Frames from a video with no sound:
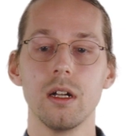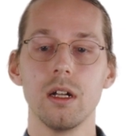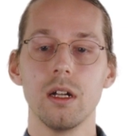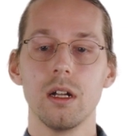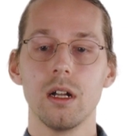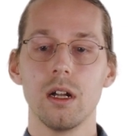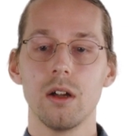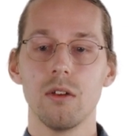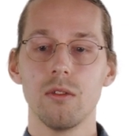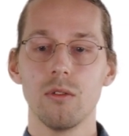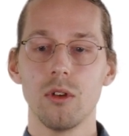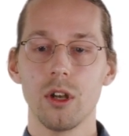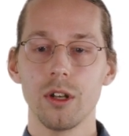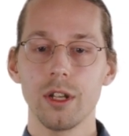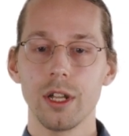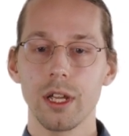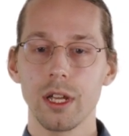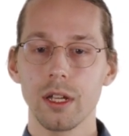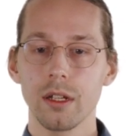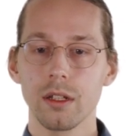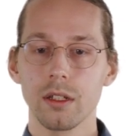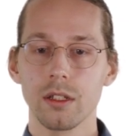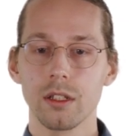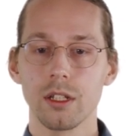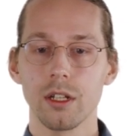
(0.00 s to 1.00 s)

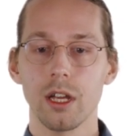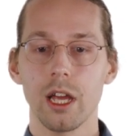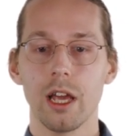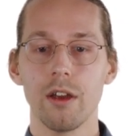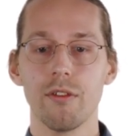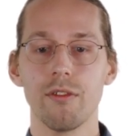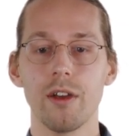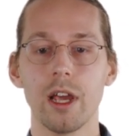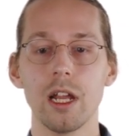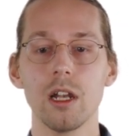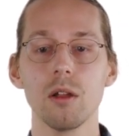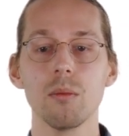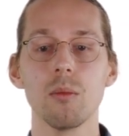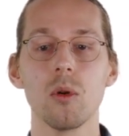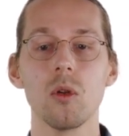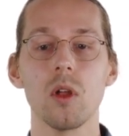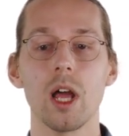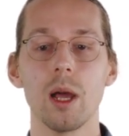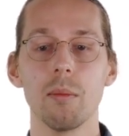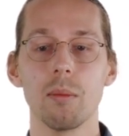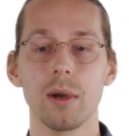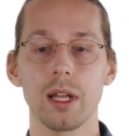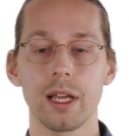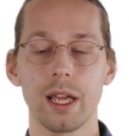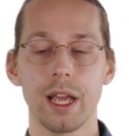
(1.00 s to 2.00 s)
running the available
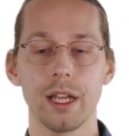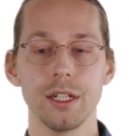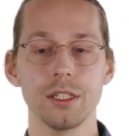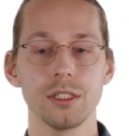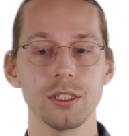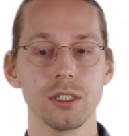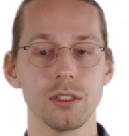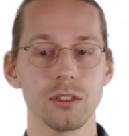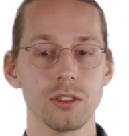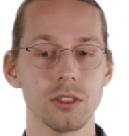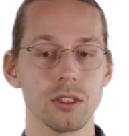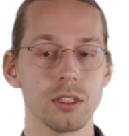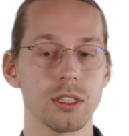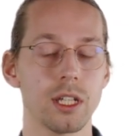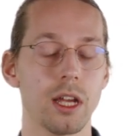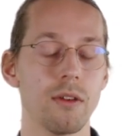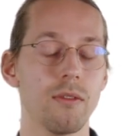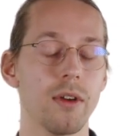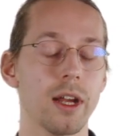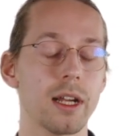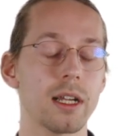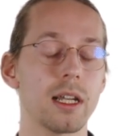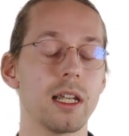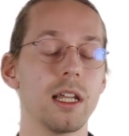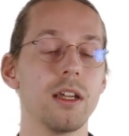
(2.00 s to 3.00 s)
applications
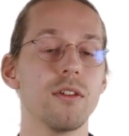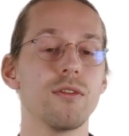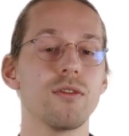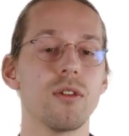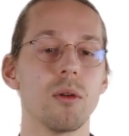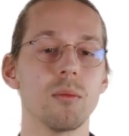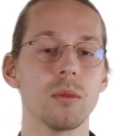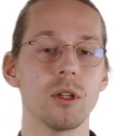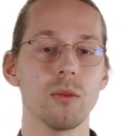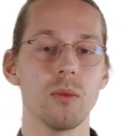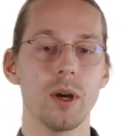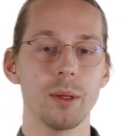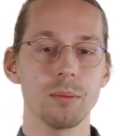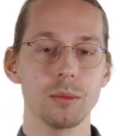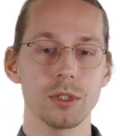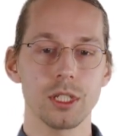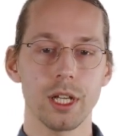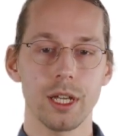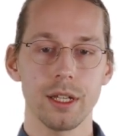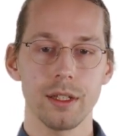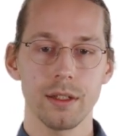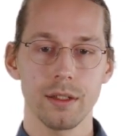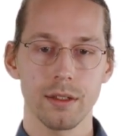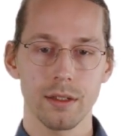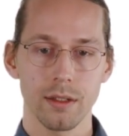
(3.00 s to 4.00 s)
directly from the
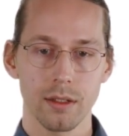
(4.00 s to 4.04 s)
website.